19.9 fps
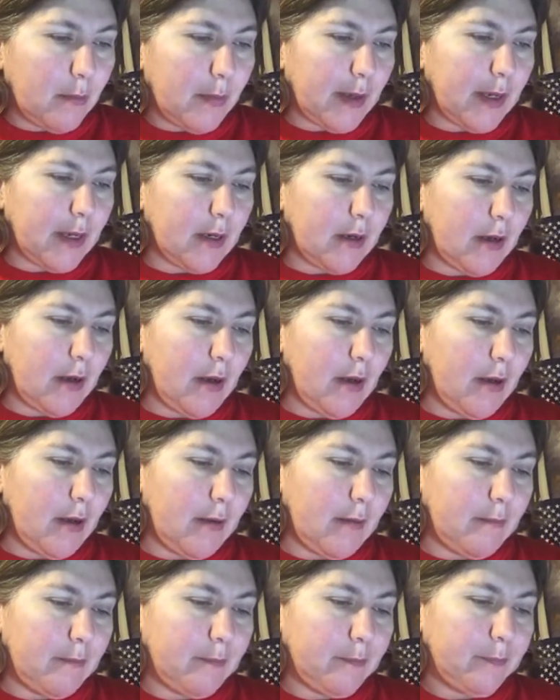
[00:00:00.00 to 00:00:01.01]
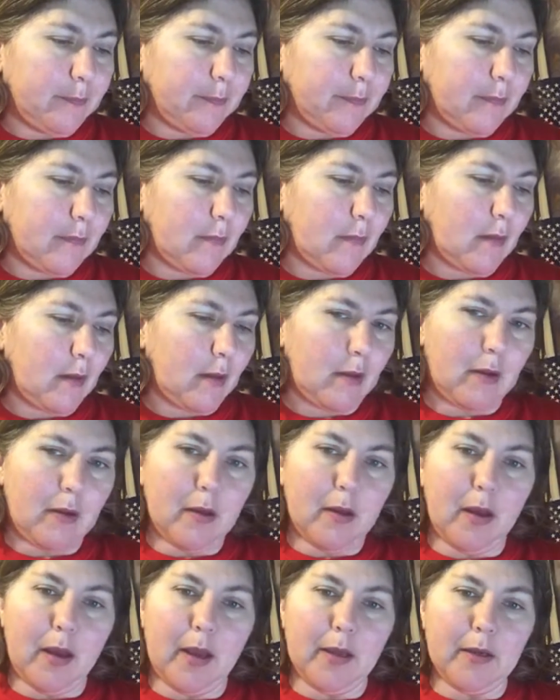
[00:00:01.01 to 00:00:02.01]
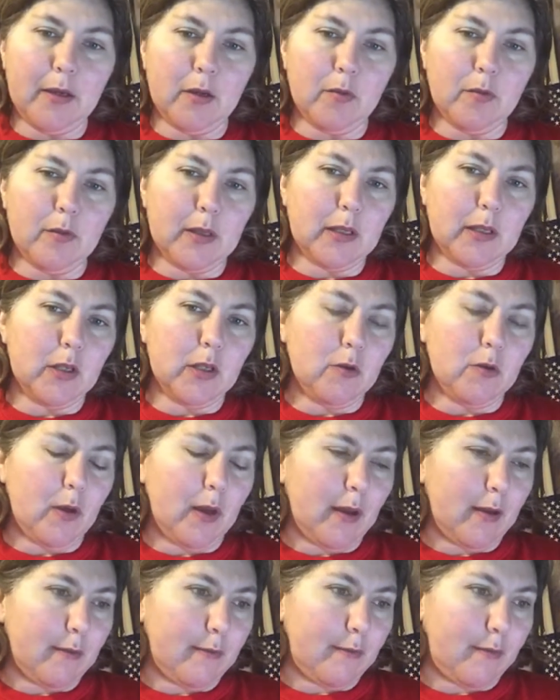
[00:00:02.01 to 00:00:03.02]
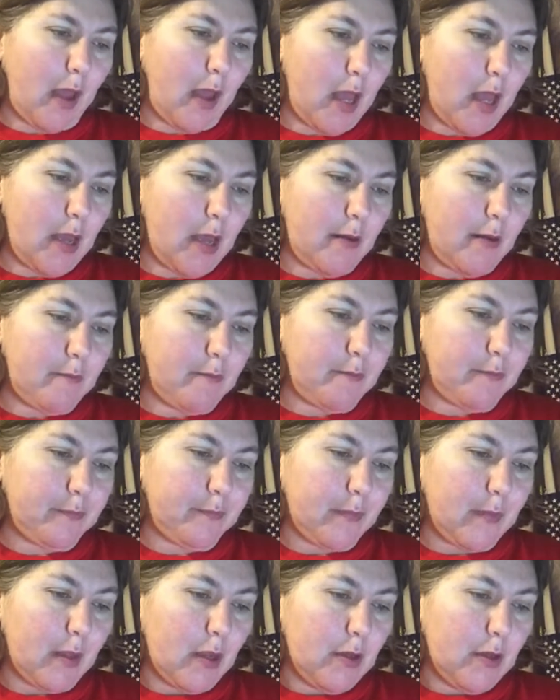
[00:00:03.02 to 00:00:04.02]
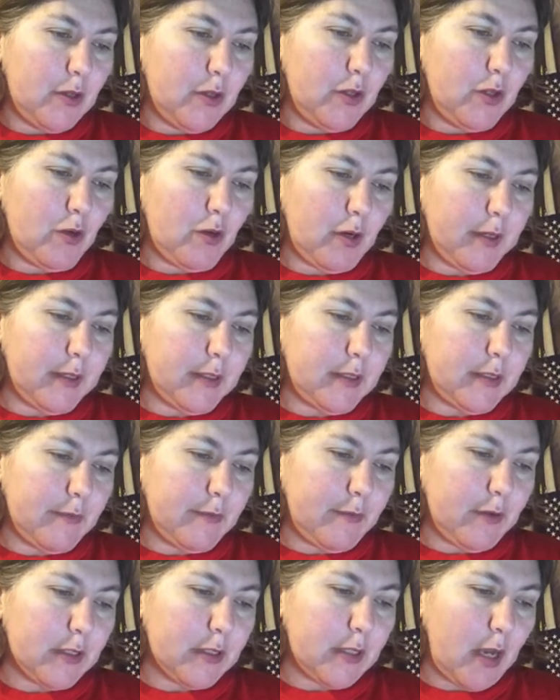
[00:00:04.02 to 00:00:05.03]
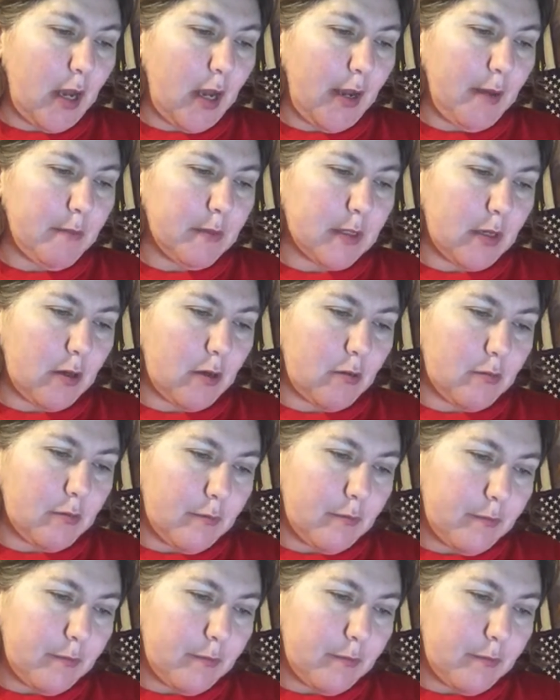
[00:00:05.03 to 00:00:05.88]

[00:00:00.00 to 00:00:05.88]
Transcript: but I know that you have you're on a different time zone.